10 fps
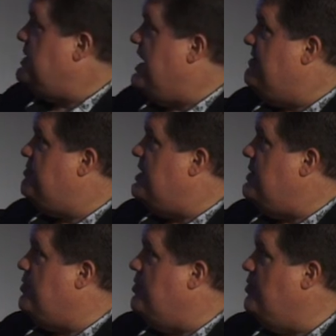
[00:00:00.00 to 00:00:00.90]
gave
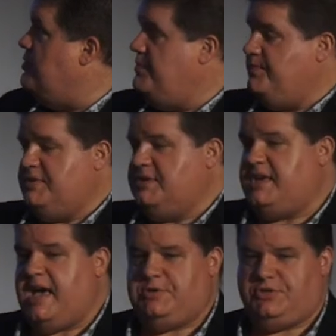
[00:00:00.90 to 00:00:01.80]
people
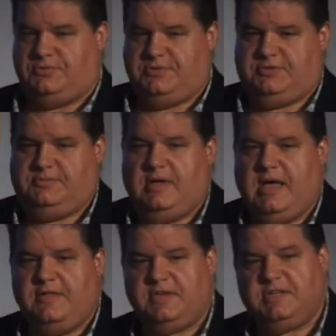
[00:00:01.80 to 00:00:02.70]
capsules
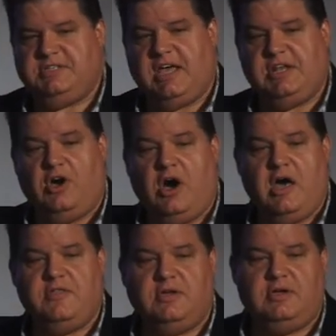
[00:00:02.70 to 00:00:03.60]
that contained
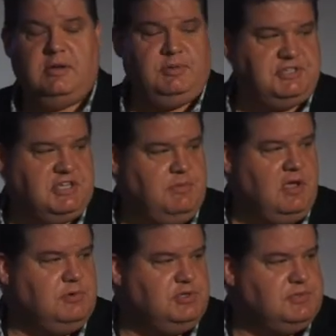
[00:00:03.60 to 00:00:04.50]
either a
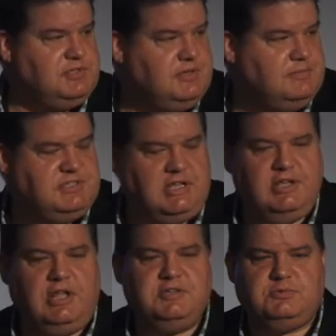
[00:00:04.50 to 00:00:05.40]
placebo, which was a
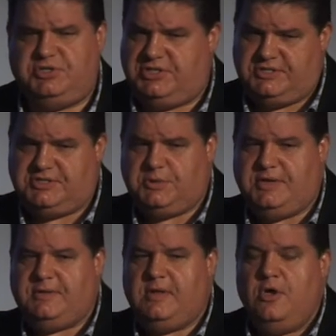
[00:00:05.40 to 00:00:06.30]
cellulose, which isn't
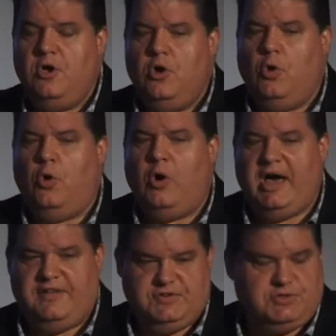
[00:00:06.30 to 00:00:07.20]
sweet, or
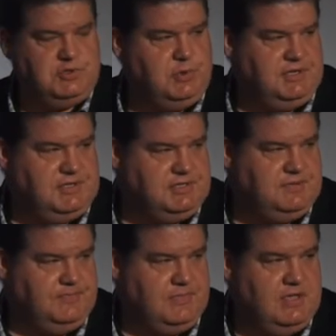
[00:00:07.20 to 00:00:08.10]
artificial
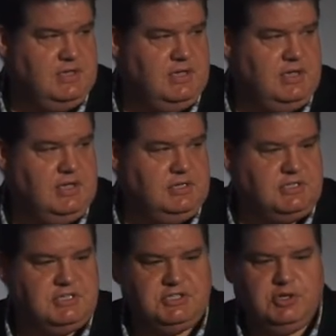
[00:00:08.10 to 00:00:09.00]
sweeteners. So
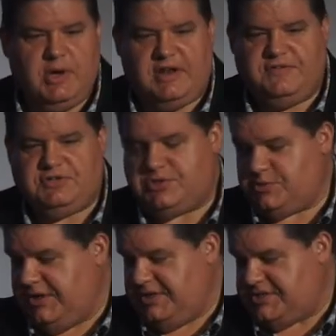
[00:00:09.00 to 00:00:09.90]
these are two artificial
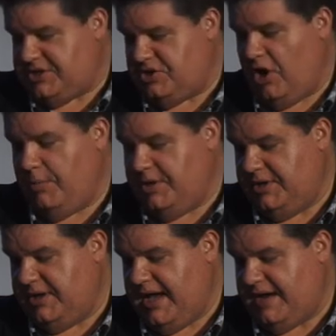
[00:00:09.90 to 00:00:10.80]
sweeteners that are common
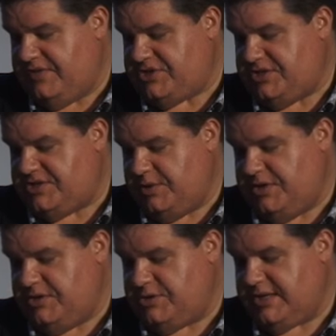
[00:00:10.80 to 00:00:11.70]
in artificially
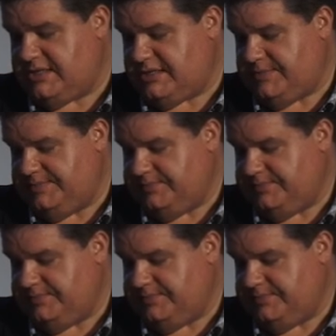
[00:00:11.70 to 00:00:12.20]
sweetened drinks.